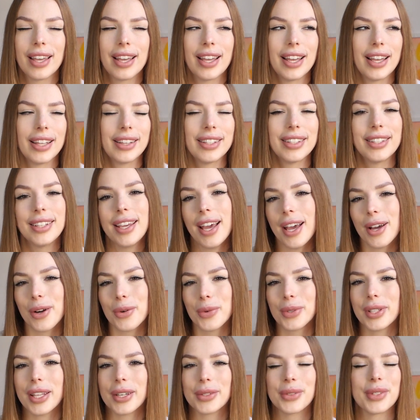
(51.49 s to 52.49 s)
and yeah,
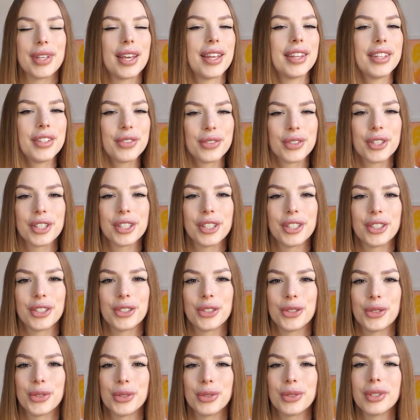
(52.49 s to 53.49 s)
without any further
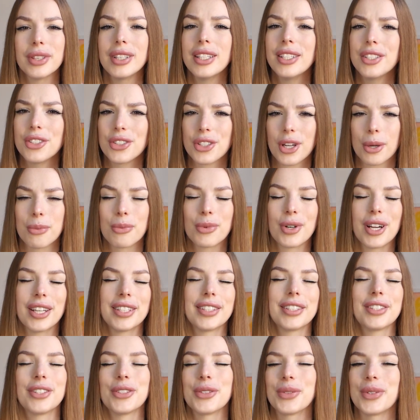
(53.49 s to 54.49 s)
ado, let's jump right
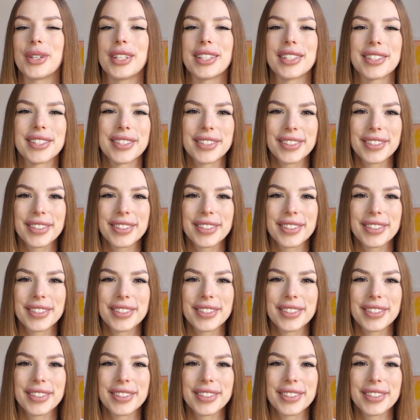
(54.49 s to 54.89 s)
into it.